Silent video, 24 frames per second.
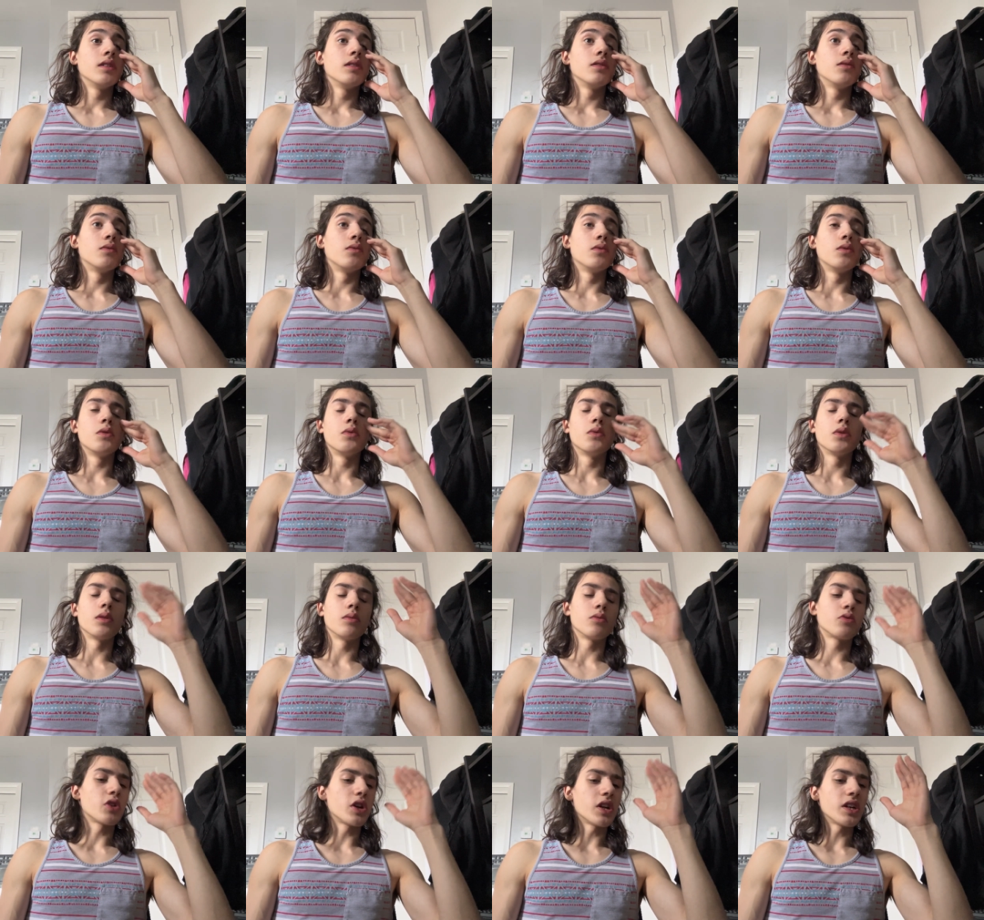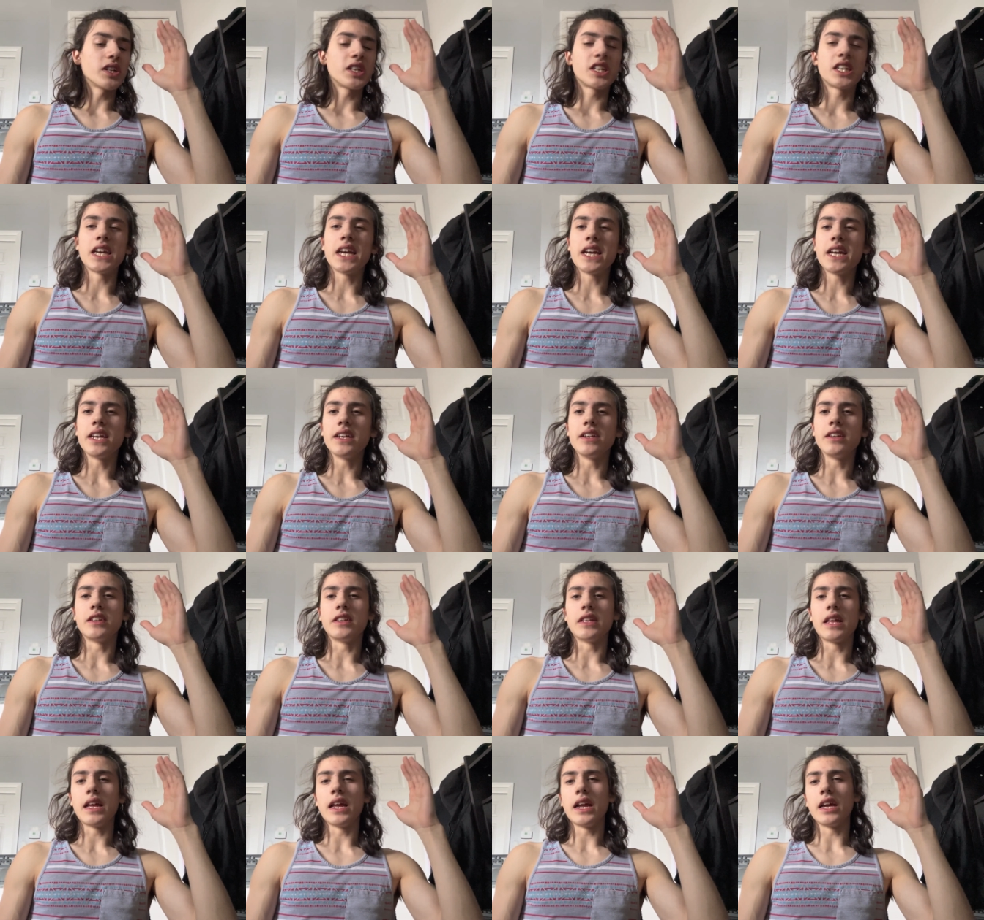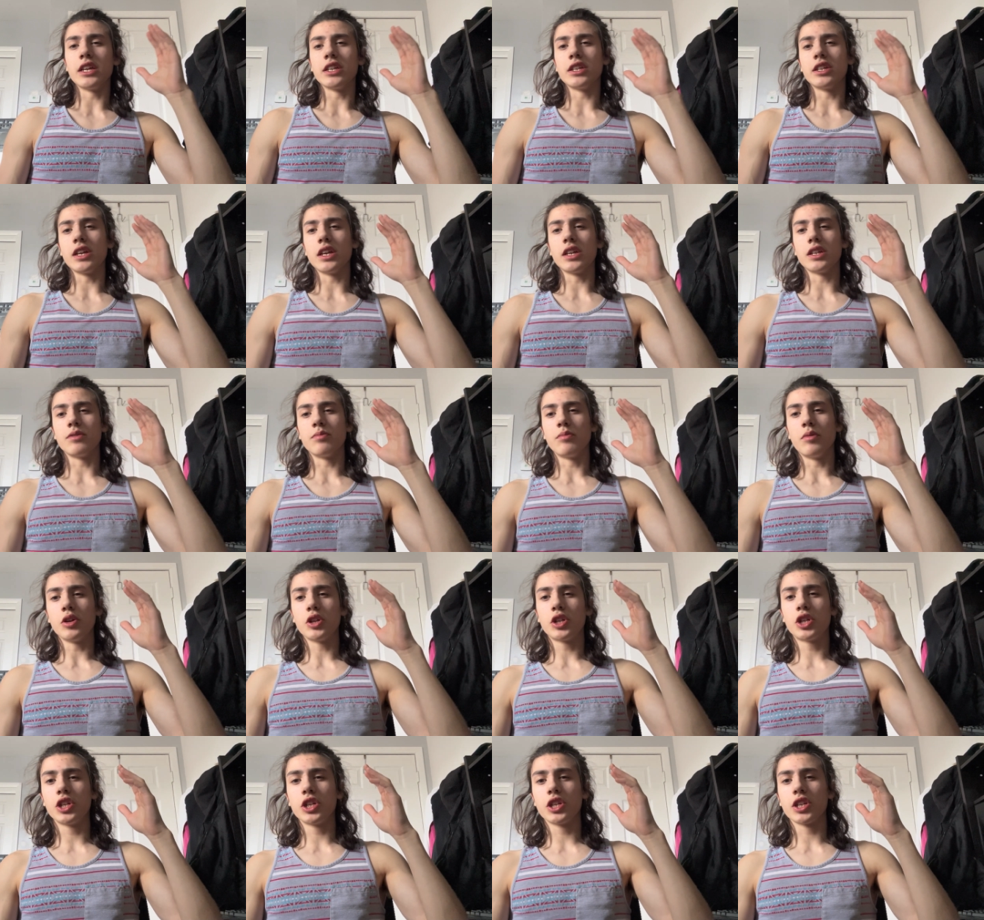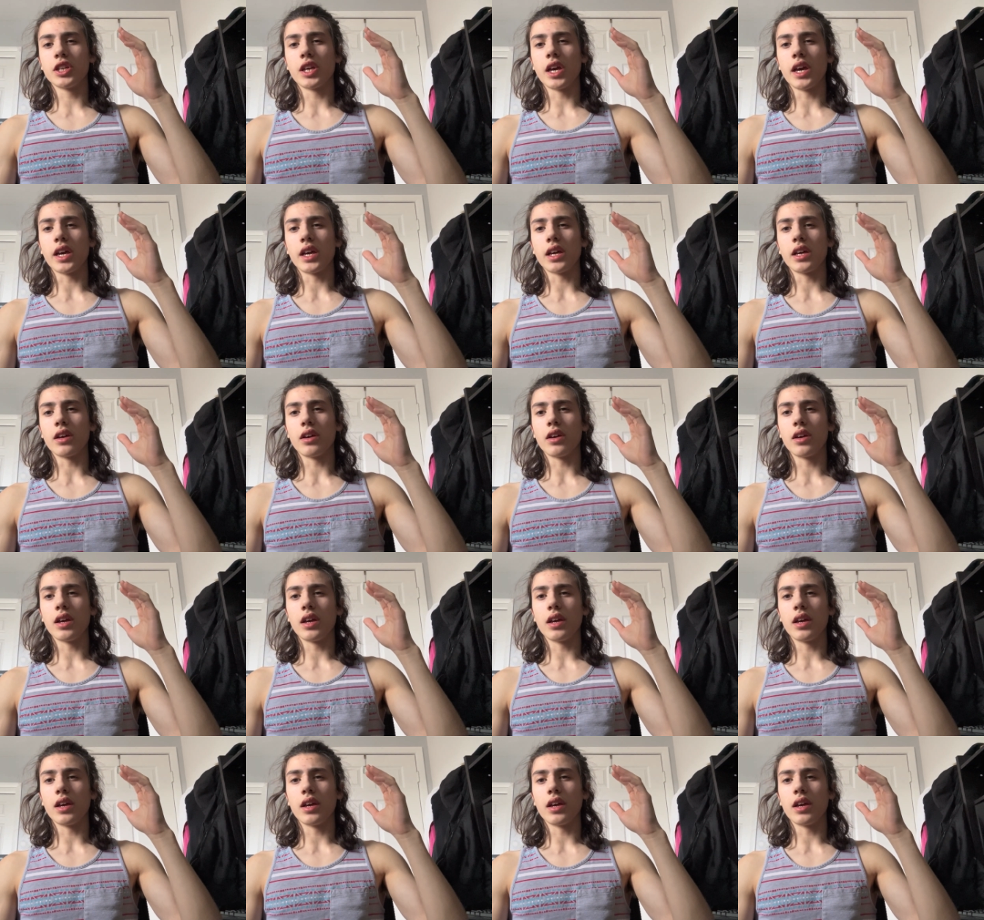what I'm trying to say is that as as much as like